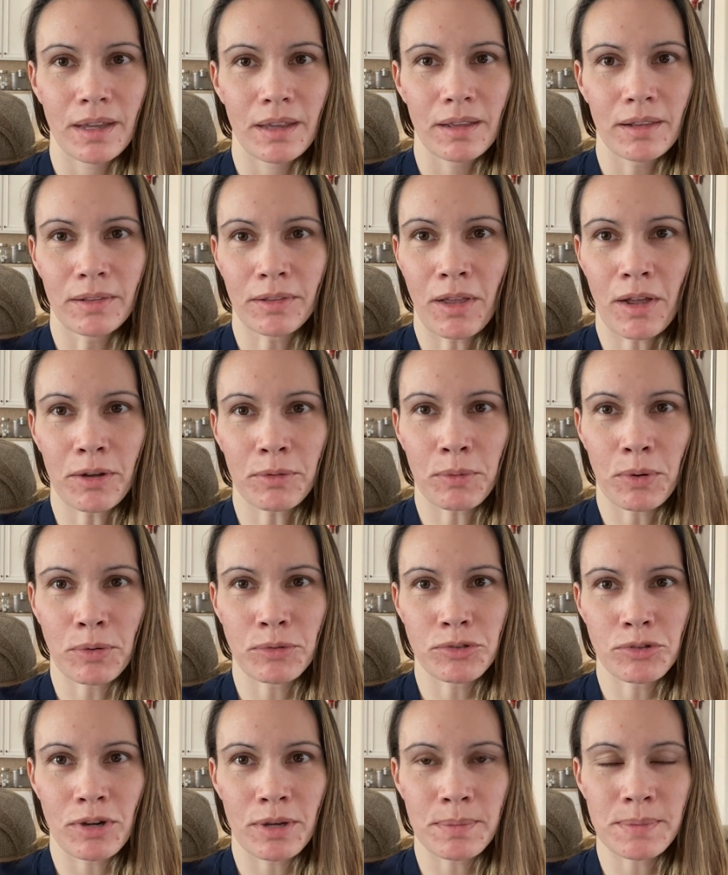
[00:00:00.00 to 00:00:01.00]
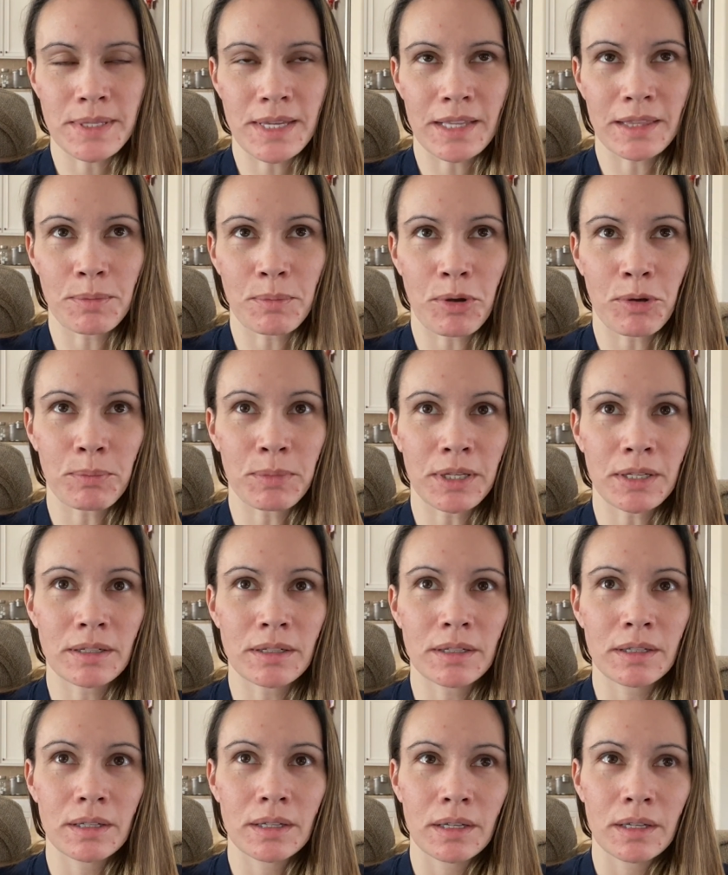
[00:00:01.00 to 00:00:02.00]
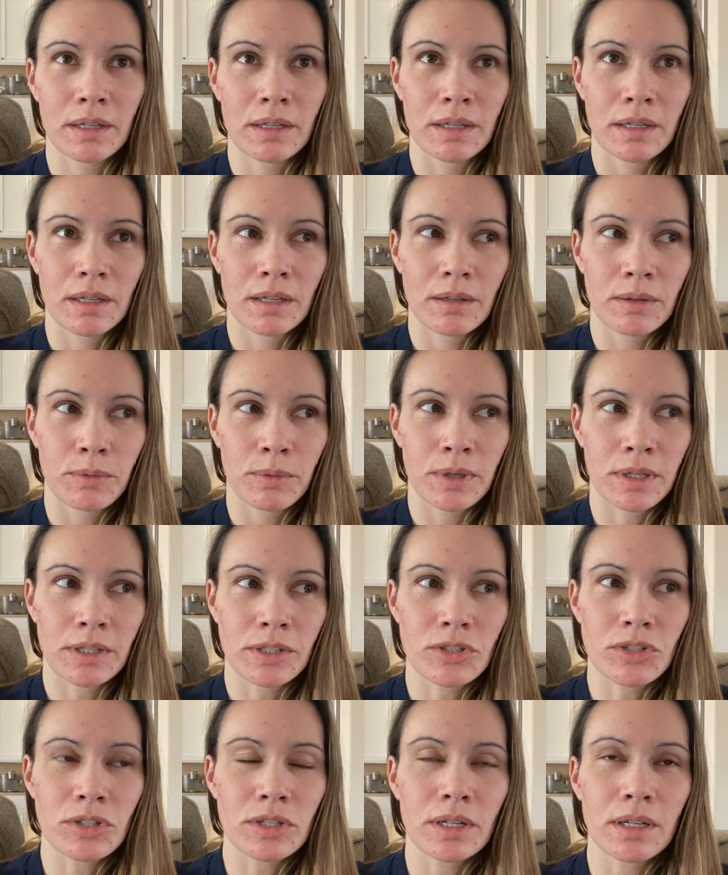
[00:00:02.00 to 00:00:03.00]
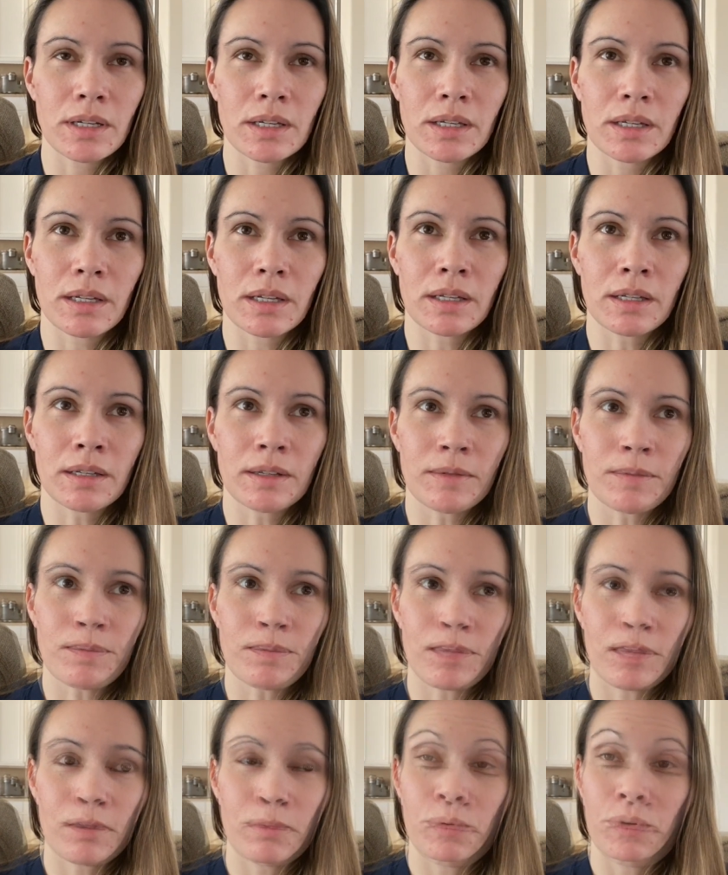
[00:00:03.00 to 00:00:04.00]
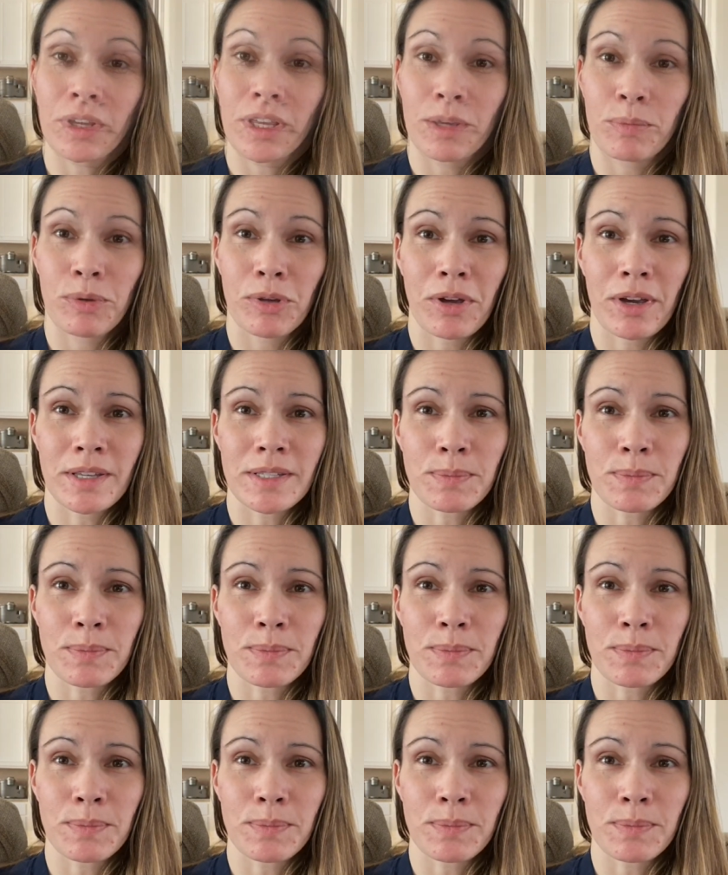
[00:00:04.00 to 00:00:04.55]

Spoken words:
long road trips at the moment, which I will keep you guys